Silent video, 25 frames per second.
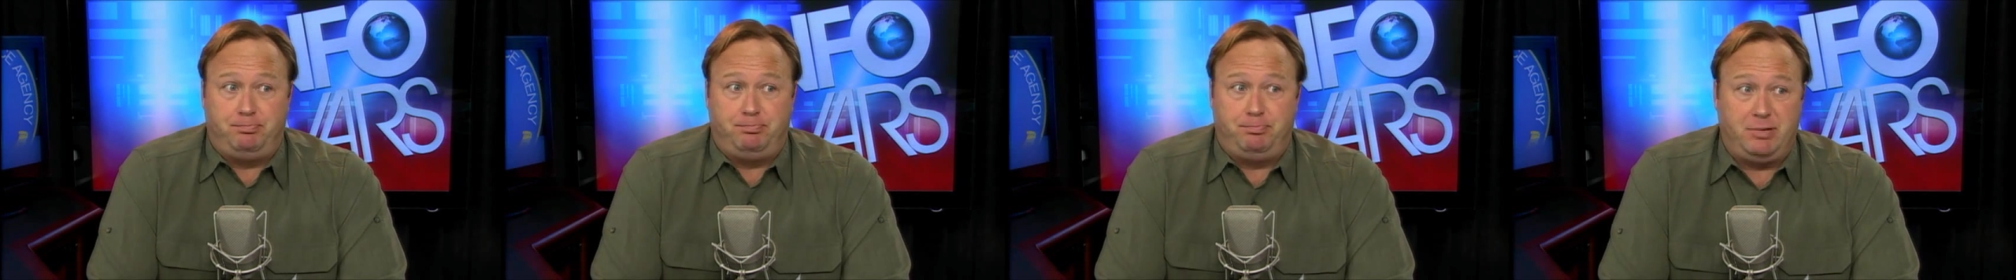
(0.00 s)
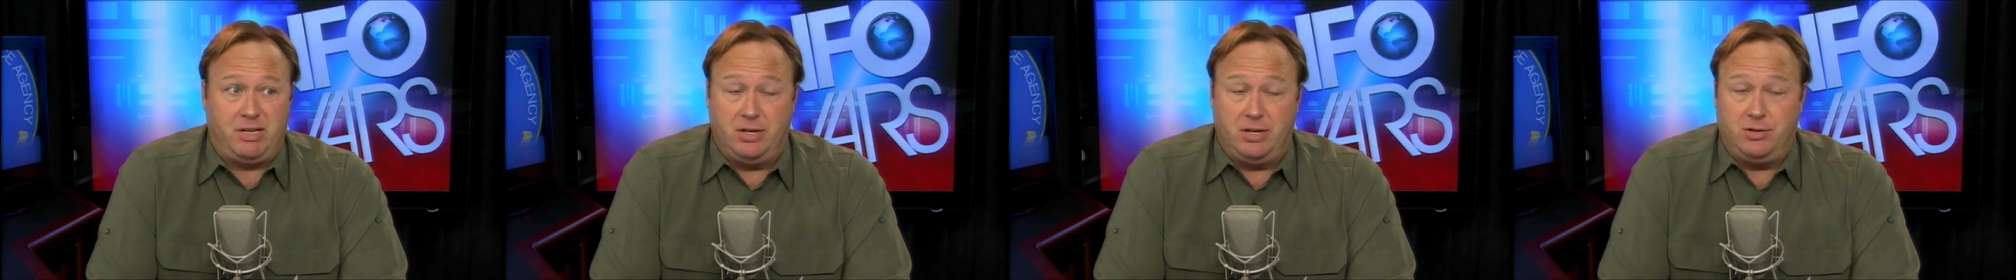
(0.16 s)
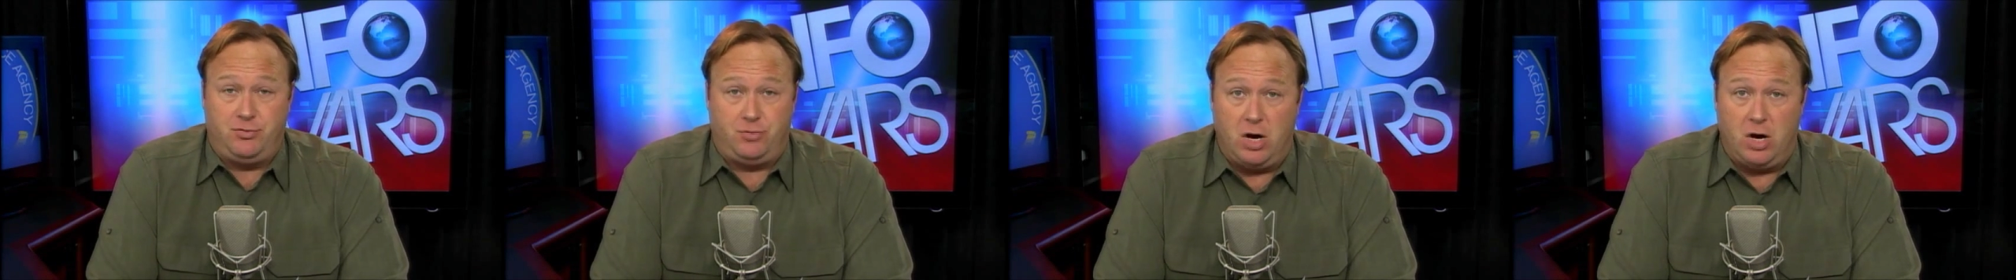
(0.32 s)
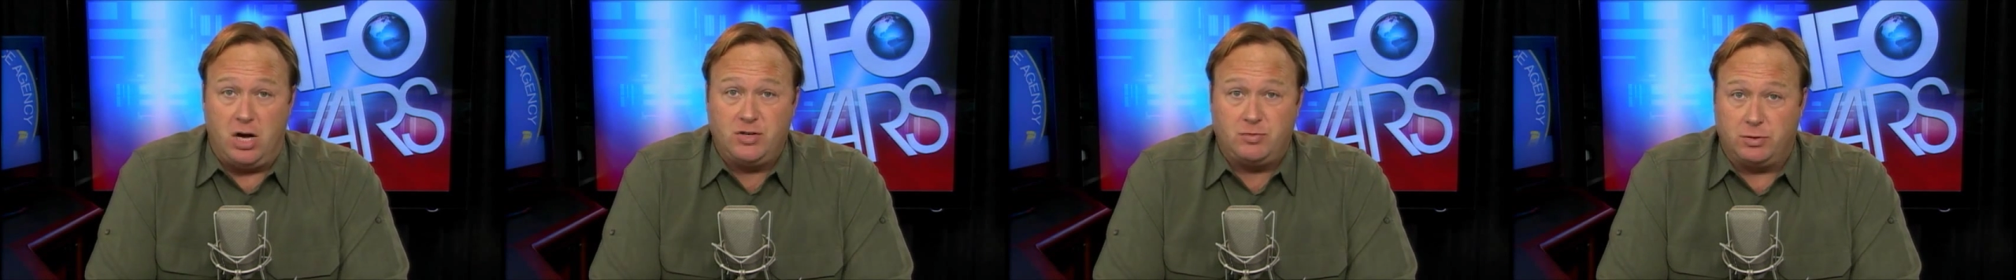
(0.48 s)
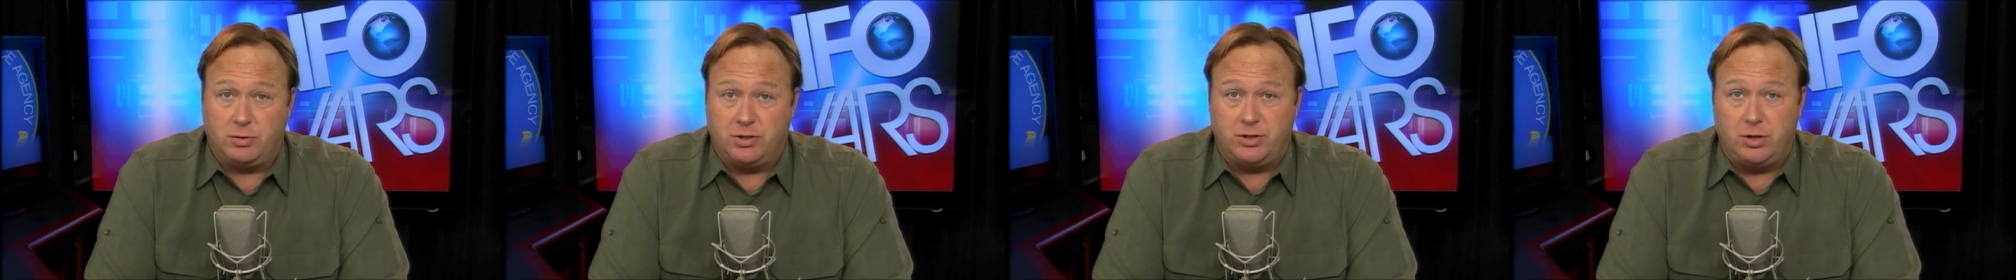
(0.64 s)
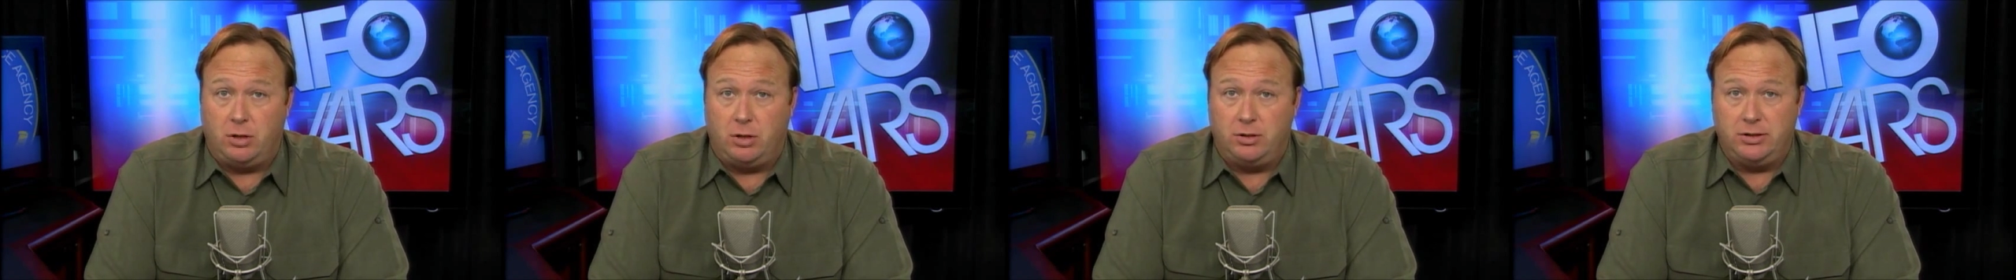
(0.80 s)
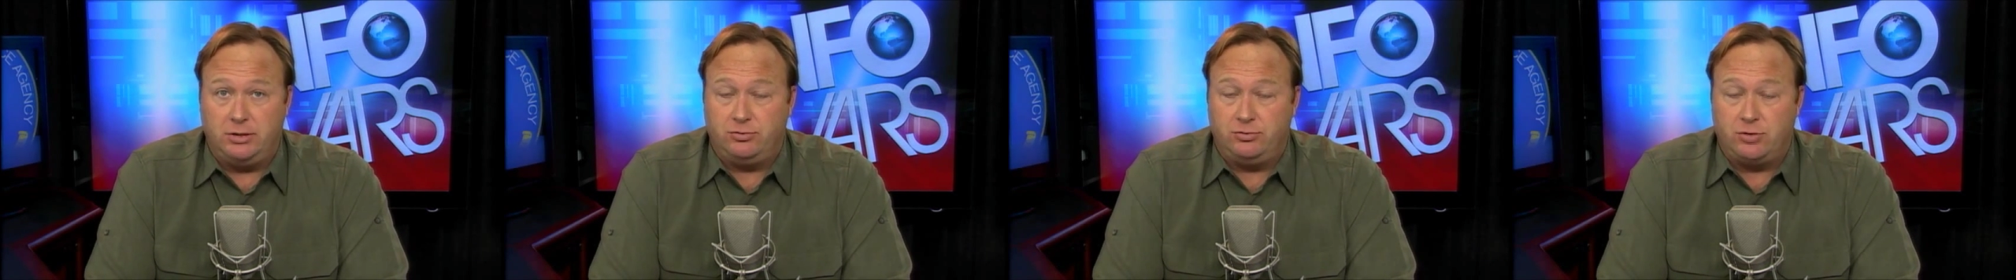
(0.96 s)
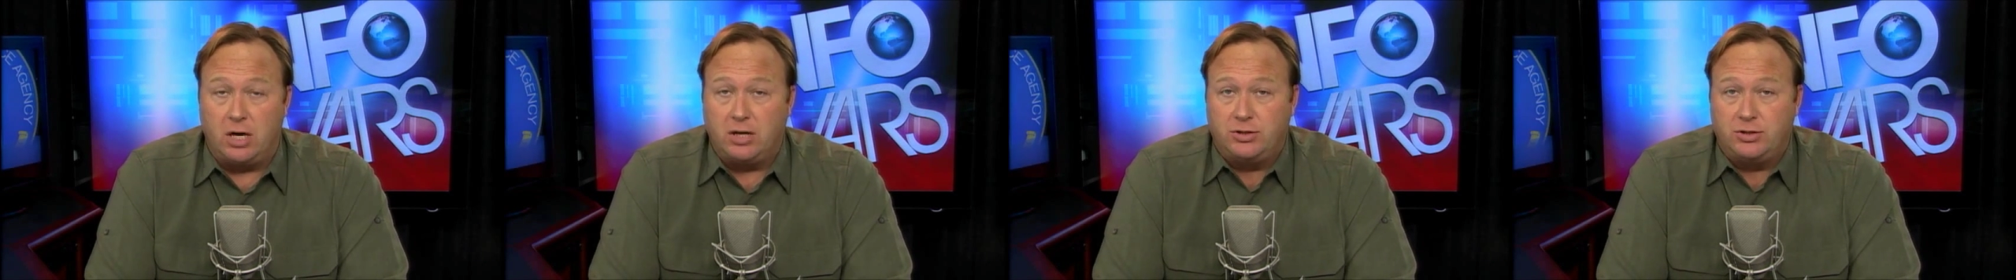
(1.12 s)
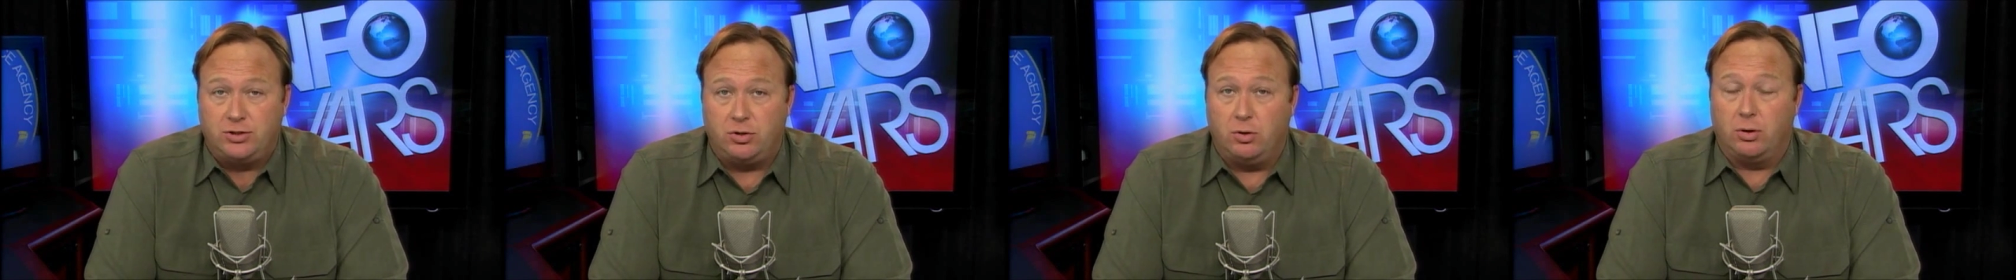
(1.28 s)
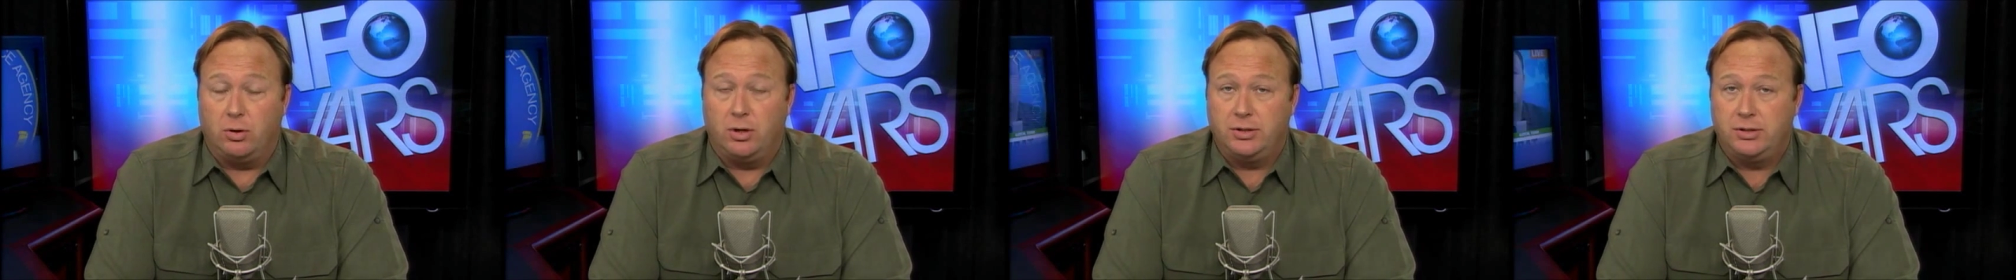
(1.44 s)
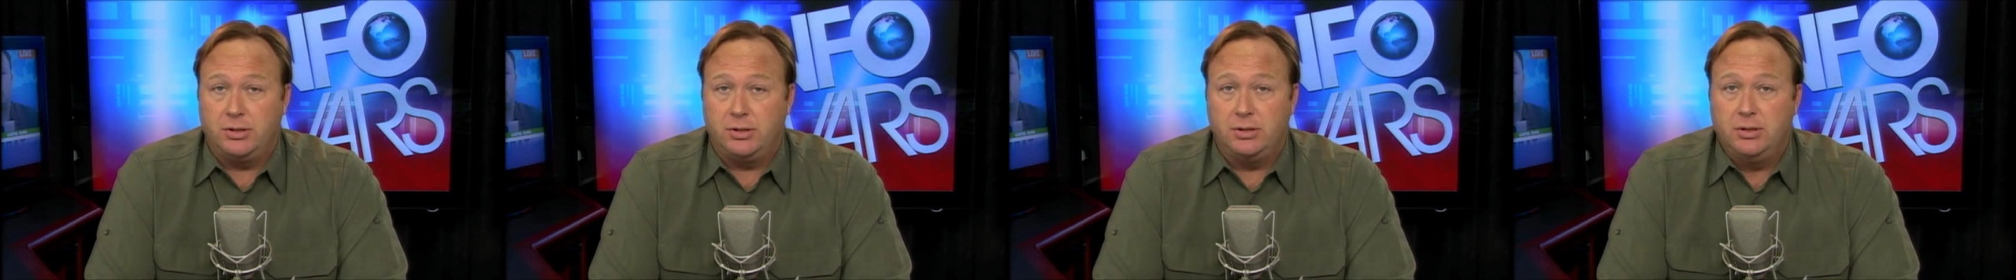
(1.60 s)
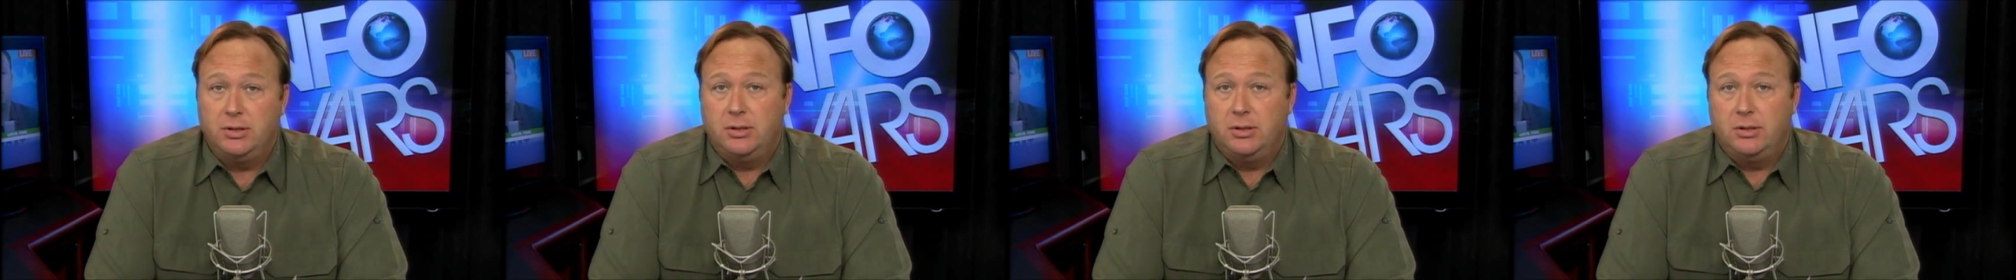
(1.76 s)
because drugs were sold at
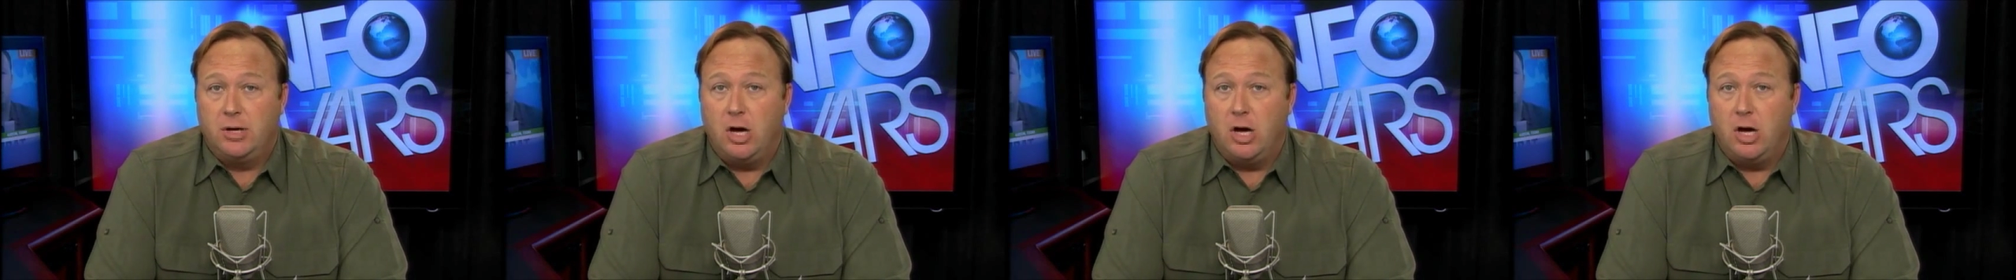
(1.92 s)
drugstores